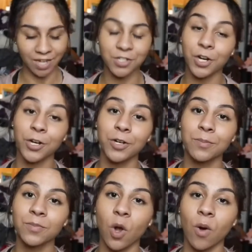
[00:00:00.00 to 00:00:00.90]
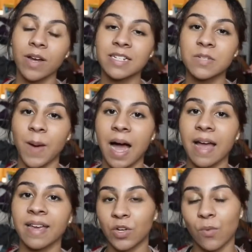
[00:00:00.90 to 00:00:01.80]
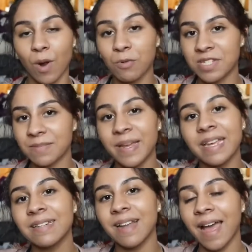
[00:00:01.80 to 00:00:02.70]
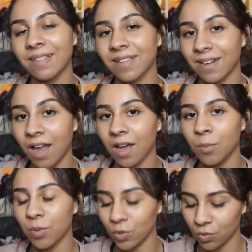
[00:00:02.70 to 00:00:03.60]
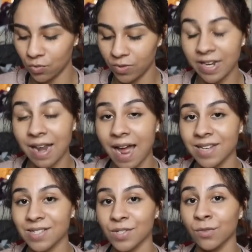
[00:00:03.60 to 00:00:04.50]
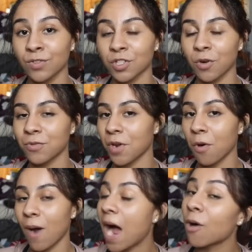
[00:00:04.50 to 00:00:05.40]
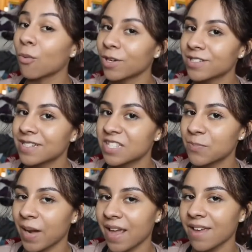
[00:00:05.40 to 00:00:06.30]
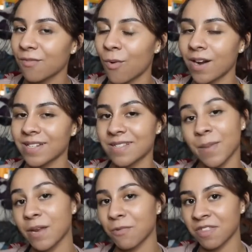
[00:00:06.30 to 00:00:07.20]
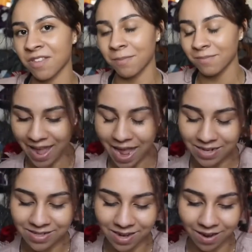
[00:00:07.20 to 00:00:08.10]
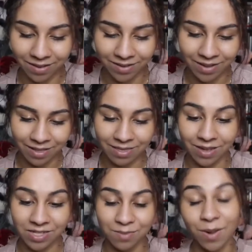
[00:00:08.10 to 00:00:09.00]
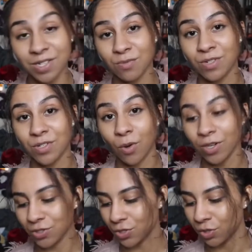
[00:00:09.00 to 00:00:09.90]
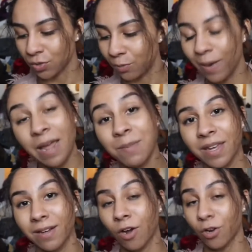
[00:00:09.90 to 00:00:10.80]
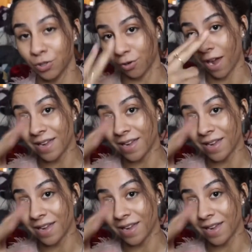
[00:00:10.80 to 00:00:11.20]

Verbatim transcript: A term coined by grossmen at the club who realize you've shown no outward display of wanting to mate with them and uh, thus must resort to blaming it on your